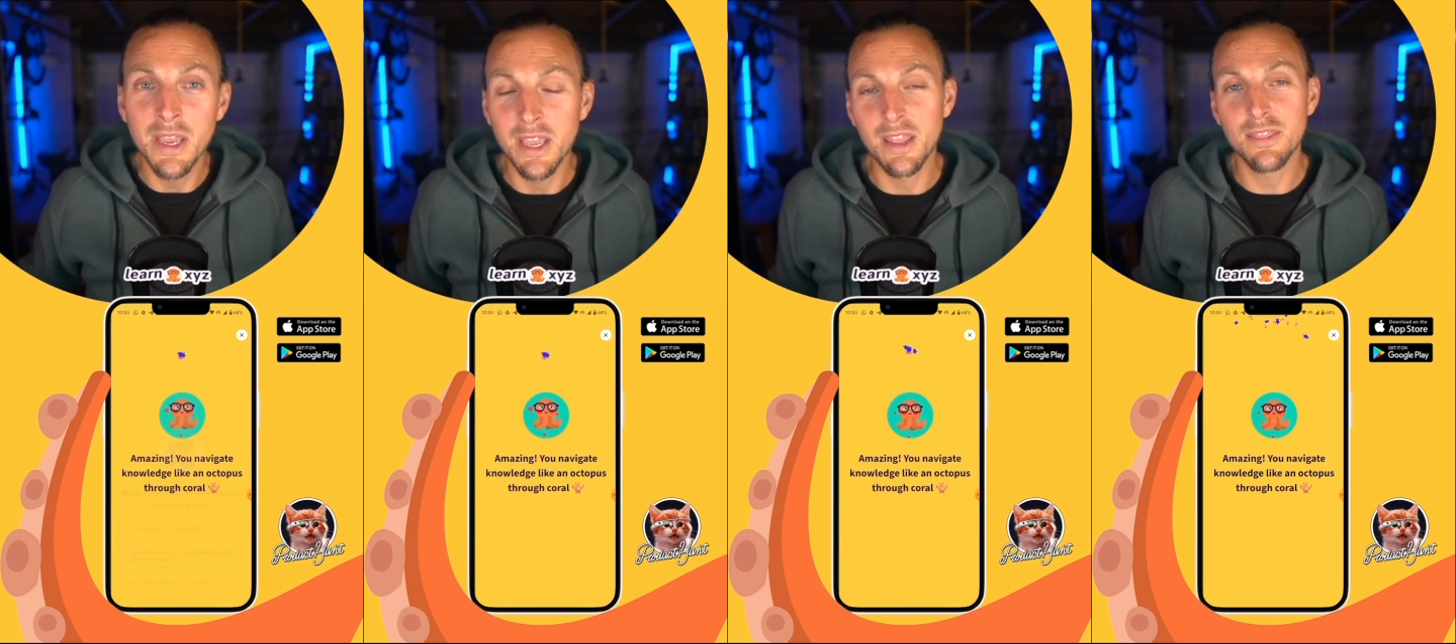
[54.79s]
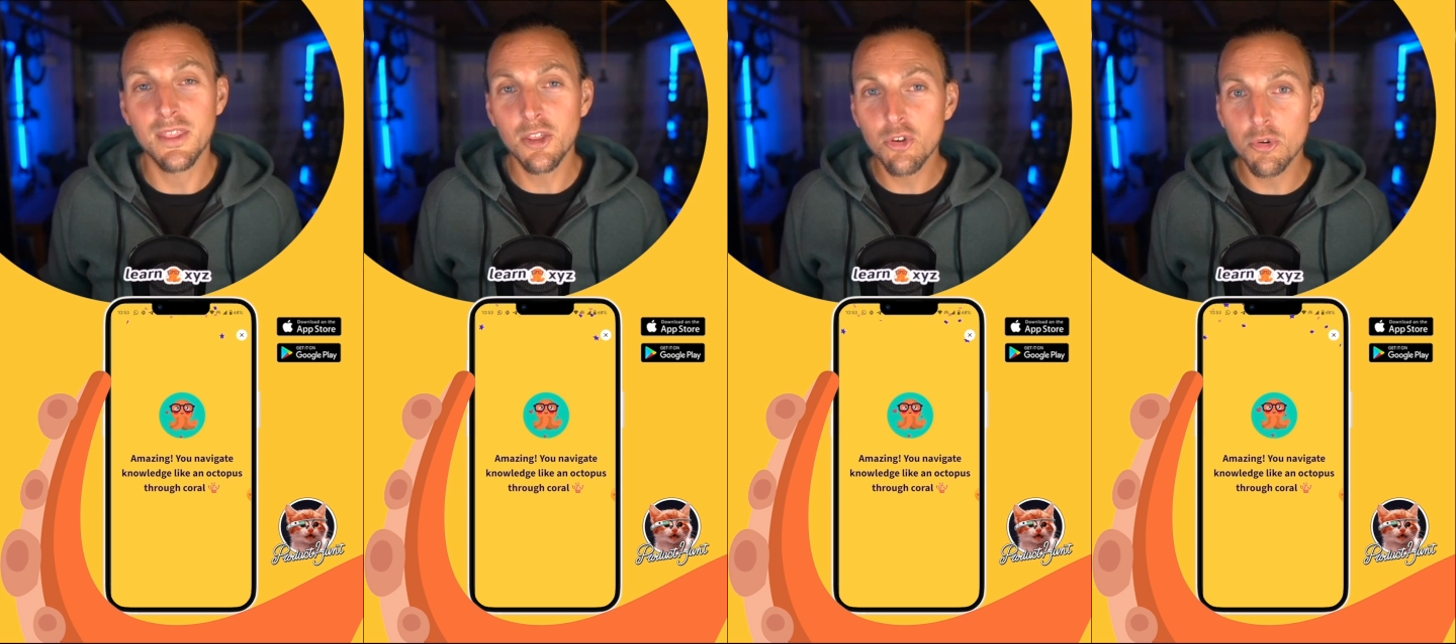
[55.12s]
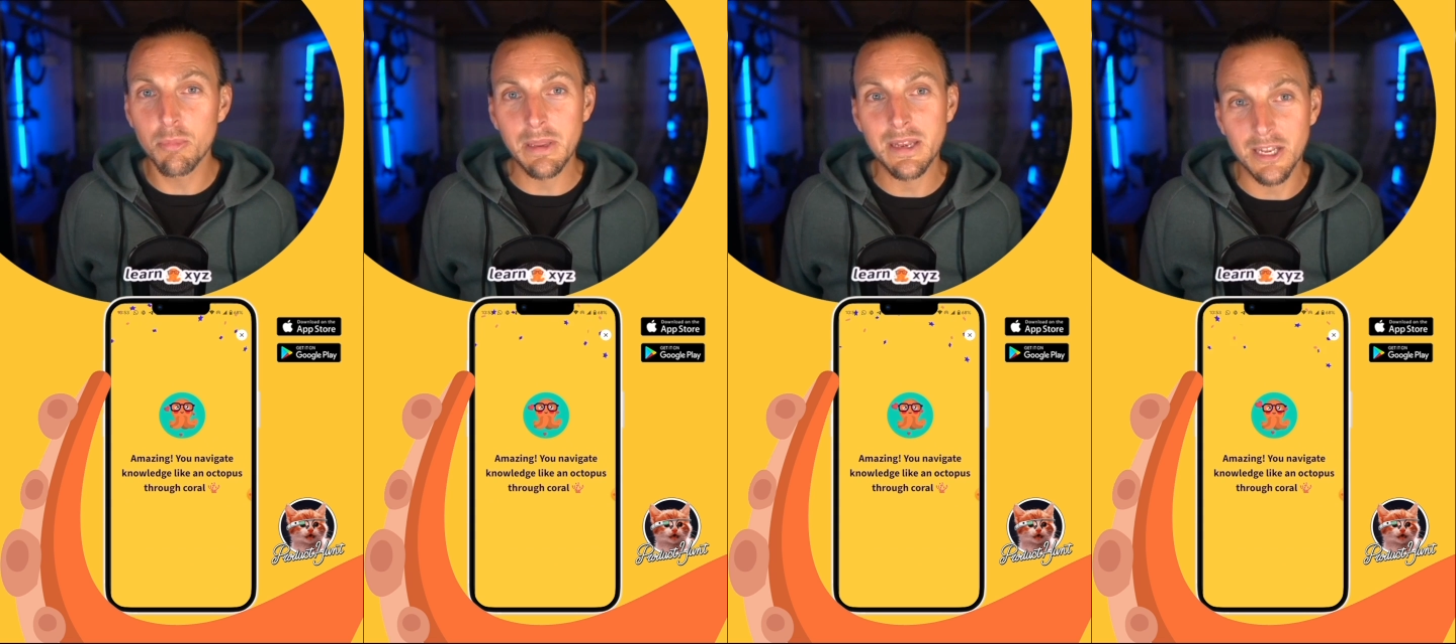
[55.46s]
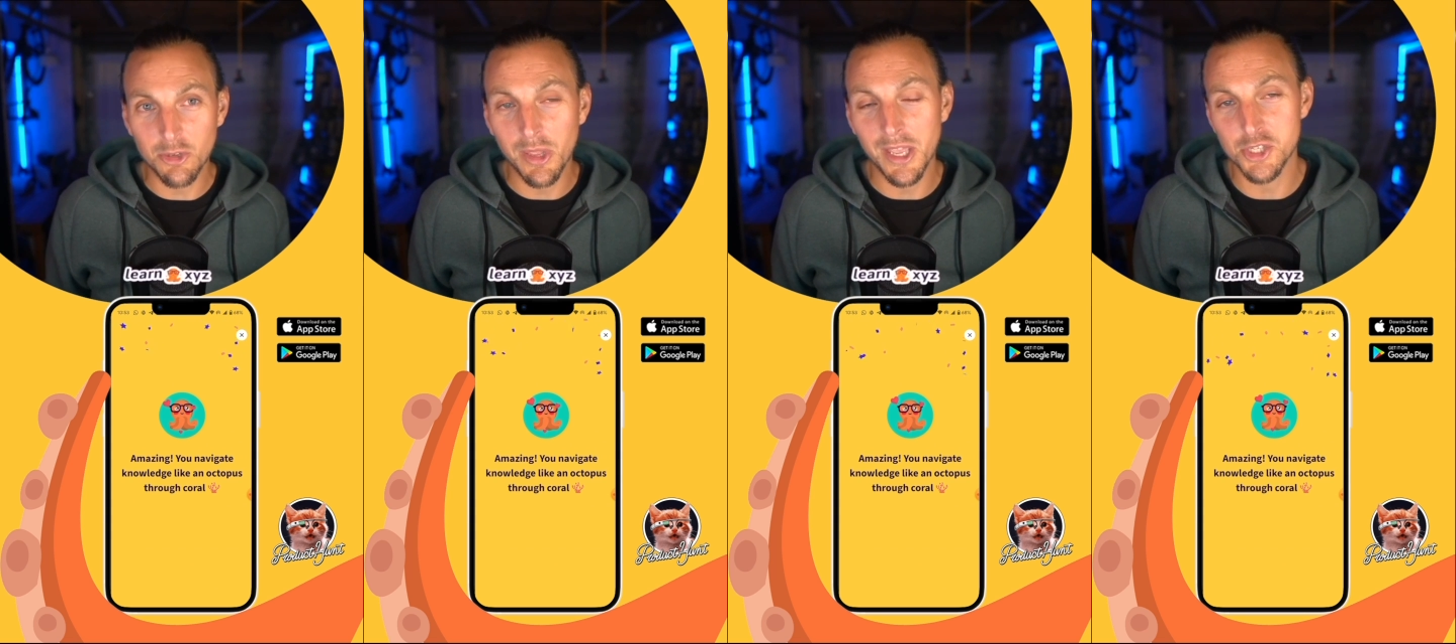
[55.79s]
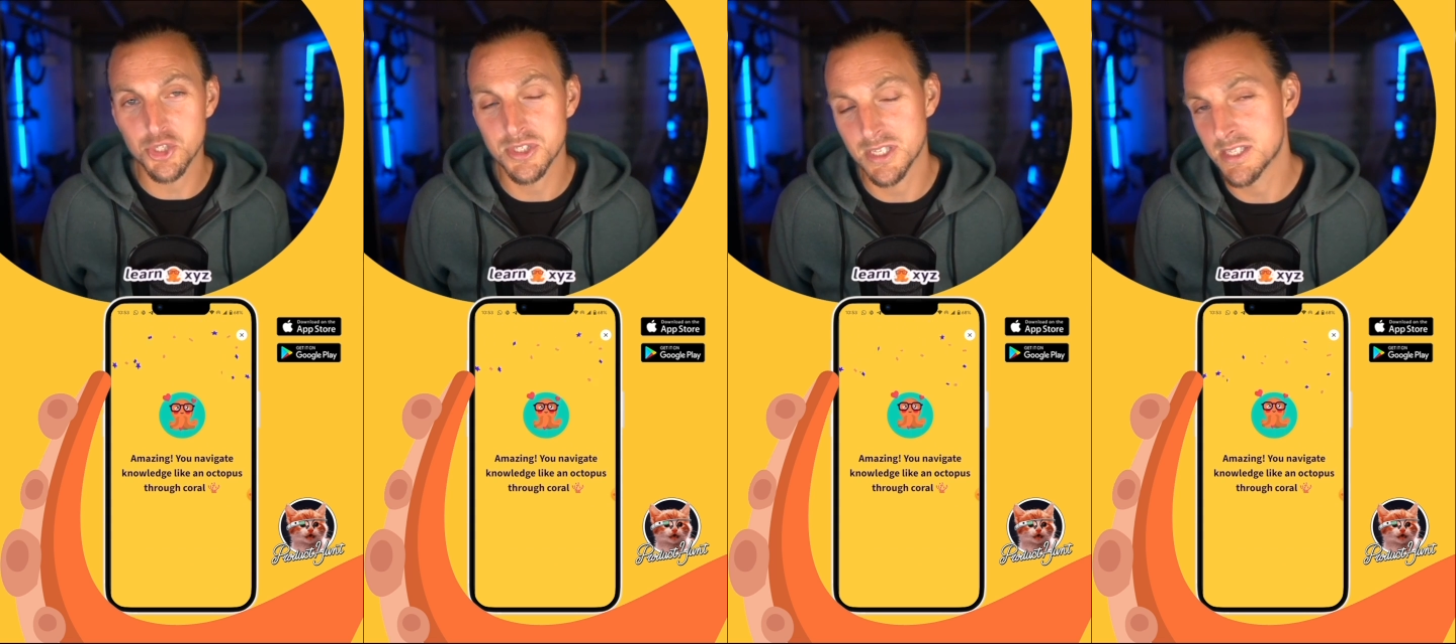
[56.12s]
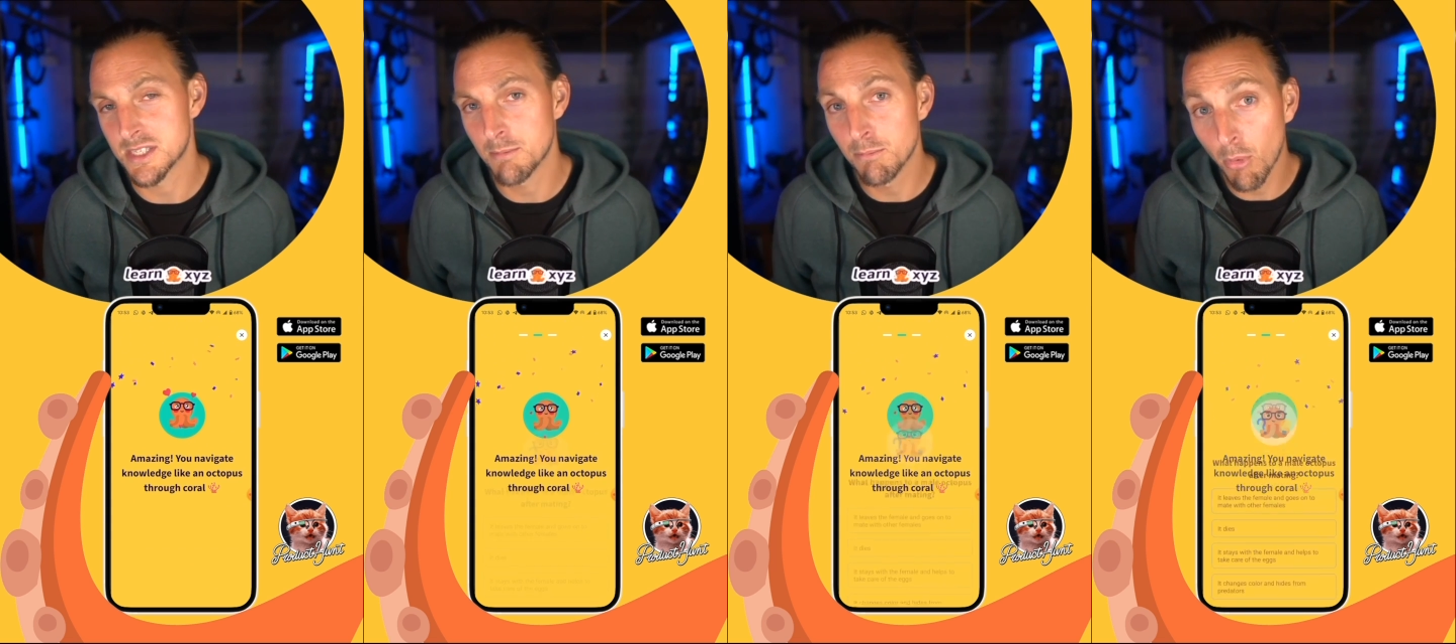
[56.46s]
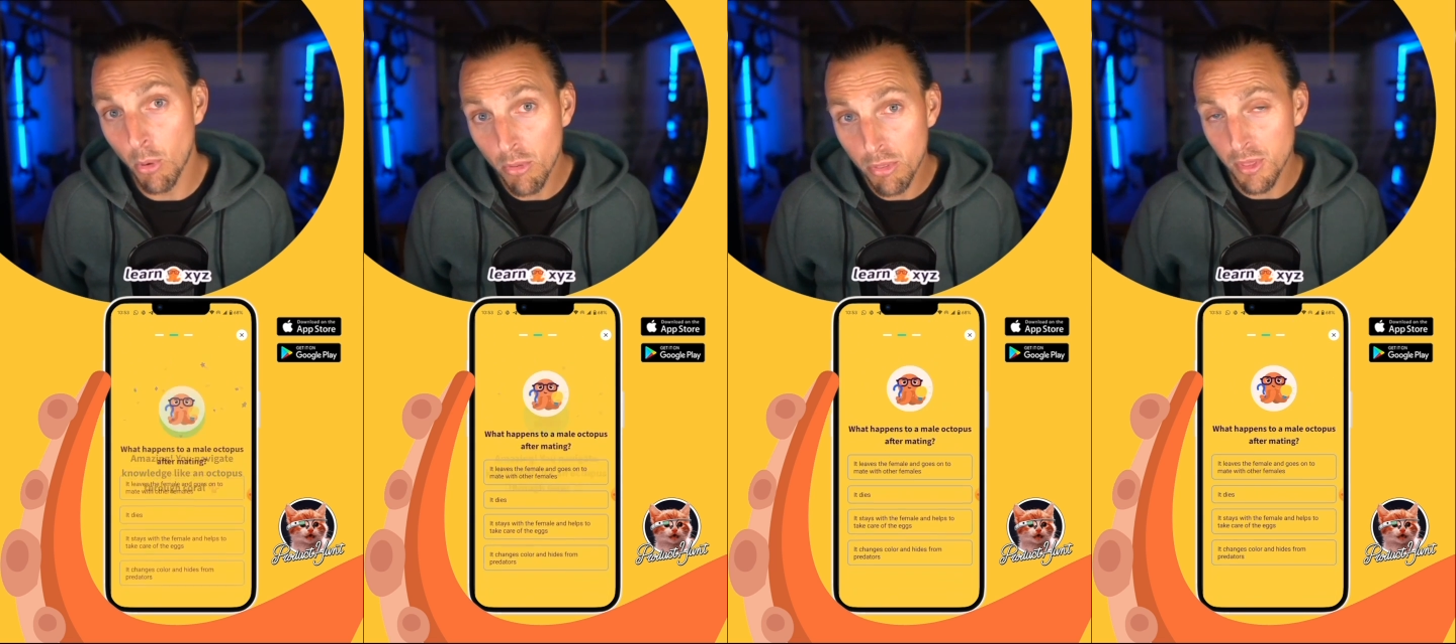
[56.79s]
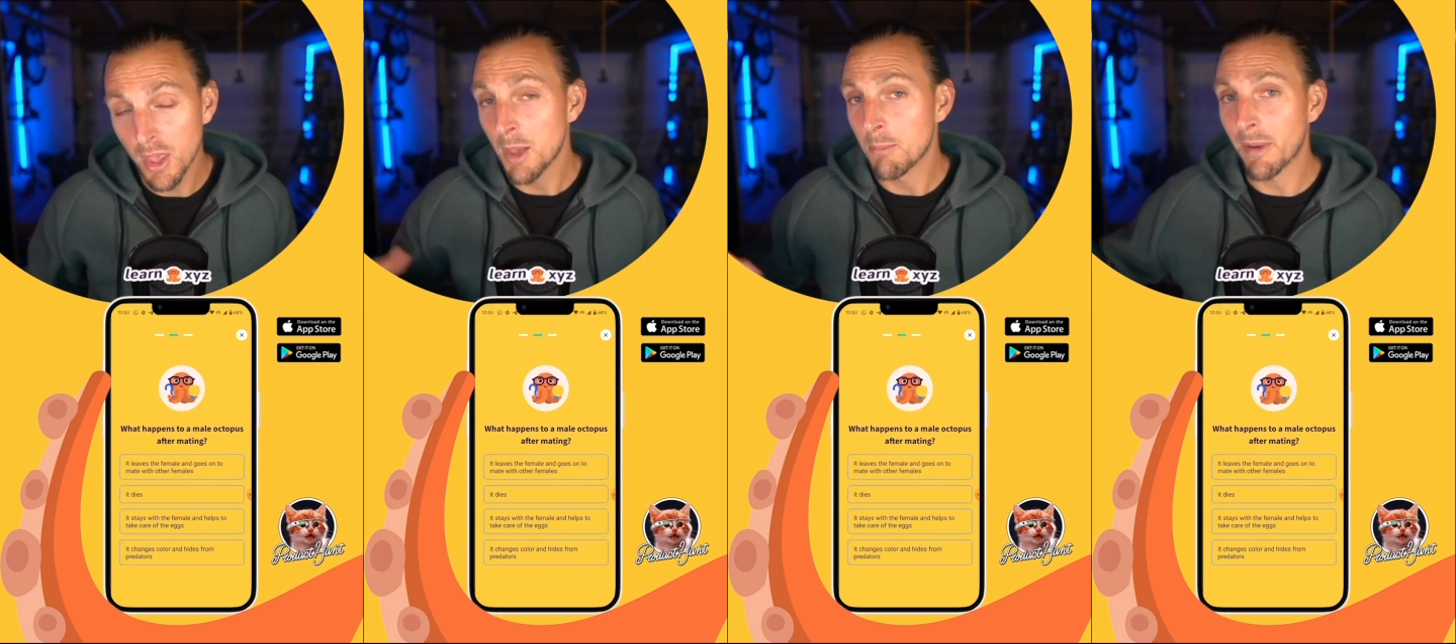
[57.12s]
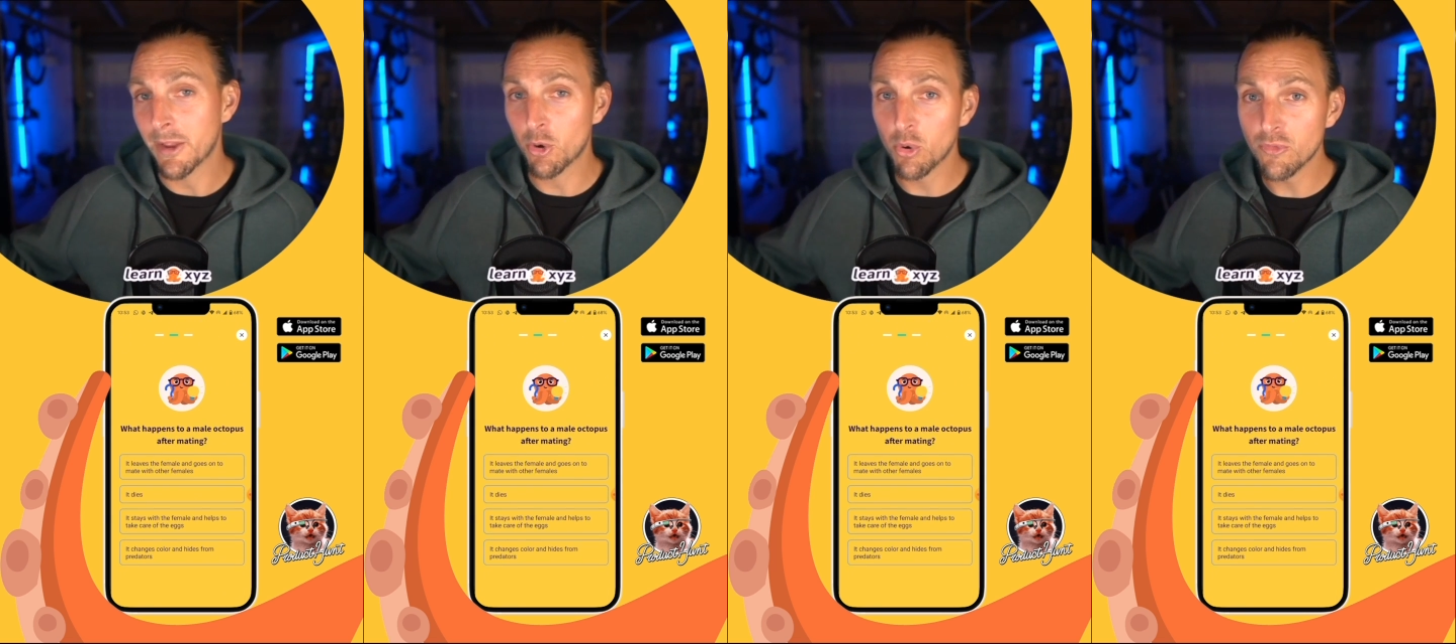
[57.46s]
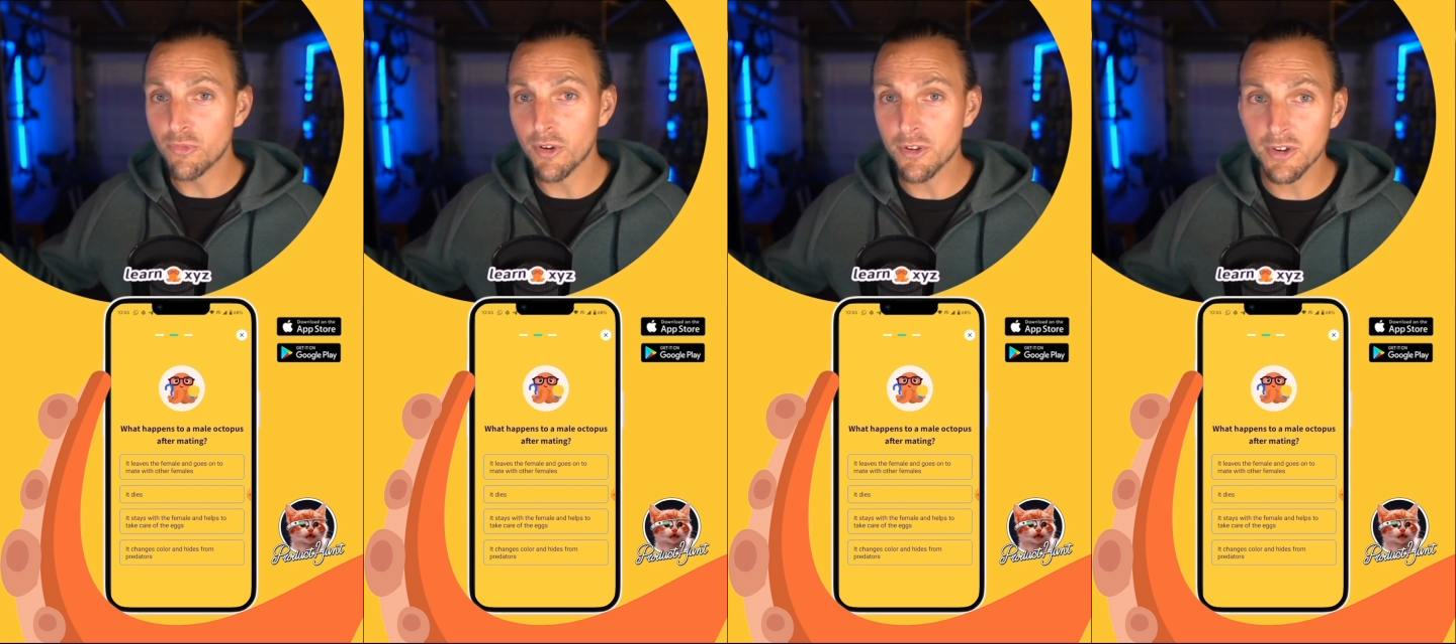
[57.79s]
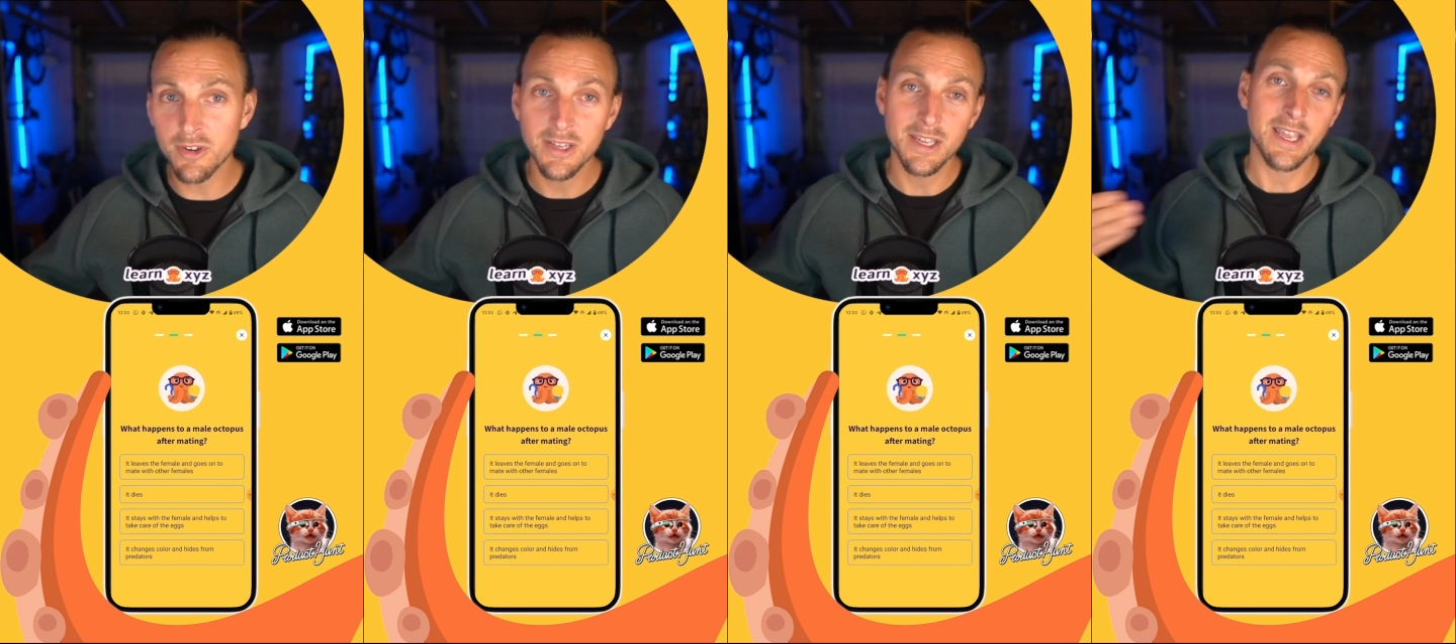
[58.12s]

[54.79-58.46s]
in the European education system, both my co-founder